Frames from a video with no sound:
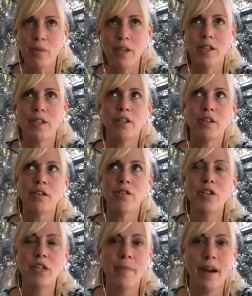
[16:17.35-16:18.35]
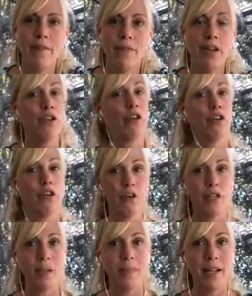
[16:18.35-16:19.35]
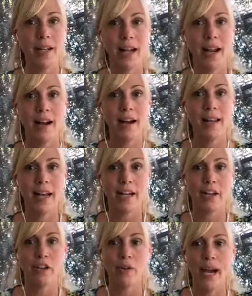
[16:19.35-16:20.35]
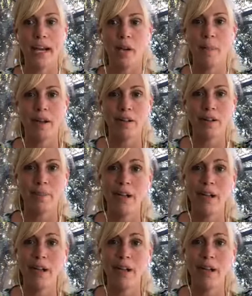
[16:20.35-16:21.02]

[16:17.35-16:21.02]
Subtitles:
which is hugely beneficial, or know somebody in the area that could do acupuncture.